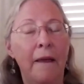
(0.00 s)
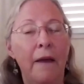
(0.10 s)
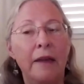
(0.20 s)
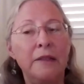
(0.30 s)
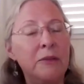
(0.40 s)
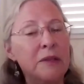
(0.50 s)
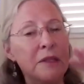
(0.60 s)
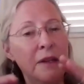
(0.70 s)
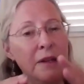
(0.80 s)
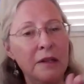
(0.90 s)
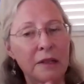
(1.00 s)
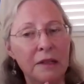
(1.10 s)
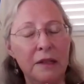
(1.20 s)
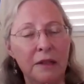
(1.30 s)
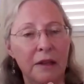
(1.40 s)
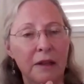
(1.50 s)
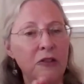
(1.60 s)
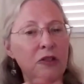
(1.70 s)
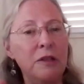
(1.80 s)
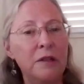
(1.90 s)
as I was sending distance healing, I
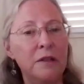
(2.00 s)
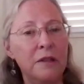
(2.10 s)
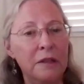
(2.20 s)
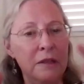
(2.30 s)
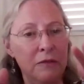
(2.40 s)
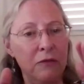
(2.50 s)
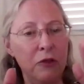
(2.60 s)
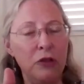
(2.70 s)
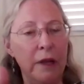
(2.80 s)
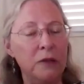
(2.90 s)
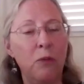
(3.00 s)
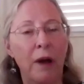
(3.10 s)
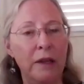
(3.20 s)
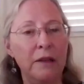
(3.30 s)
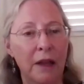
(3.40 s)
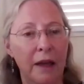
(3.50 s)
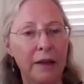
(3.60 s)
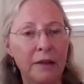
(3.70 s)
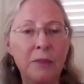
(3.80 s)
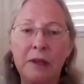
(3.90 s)
usually visualize white
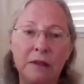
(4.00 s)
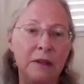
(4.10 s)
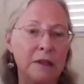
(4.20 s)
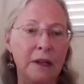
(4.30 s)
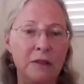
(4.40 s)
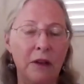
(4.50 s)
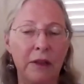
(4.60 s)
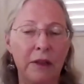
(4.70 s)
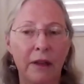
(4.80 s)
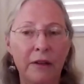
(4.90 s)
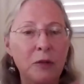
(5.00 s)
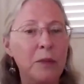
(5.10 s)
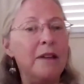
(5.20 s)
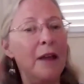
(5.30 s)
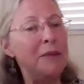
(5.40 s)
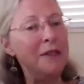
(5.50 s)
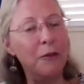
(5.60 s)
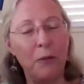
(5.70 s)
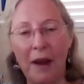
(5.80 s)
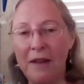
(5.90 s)
light because it contains all the colors, but I kept
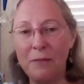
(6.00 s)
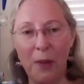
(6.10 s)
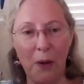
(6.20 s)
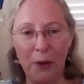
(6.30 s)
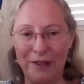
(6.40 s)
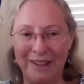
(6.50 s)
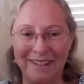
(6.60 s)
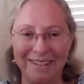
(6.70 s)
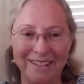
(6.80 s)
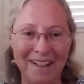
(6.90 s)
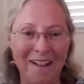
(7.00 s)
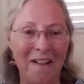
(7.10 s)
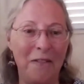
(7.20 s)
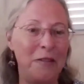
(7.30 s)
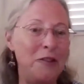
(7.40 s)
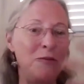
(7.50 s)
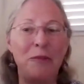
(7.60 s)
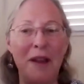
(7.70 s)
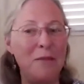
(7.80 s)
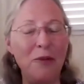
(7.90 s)
seeing rainbows, just
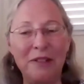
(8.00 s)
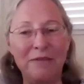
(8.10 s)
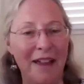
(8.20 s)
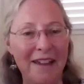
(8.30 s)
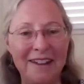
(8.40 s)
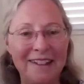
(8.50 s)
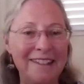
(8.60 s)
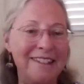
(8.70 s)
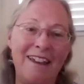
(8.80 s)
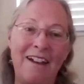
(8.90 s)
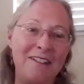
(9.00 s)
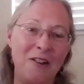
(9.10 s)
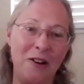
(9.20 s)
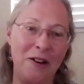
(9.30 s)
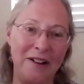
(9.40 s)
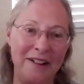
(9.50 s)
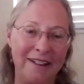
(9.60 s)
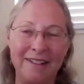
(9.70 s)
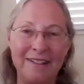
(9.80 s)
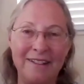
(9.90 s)
rainbows of light inside her.
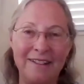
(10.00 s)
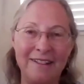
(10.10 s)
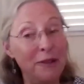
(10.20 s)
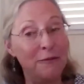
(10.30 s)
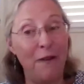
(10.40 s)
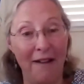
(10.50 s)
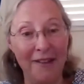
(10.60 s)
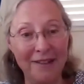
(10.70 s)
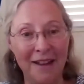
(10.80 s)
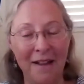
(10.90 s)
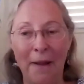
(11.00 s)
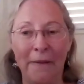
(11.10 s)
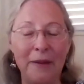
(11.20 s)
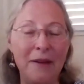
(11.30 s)
And that was fun. And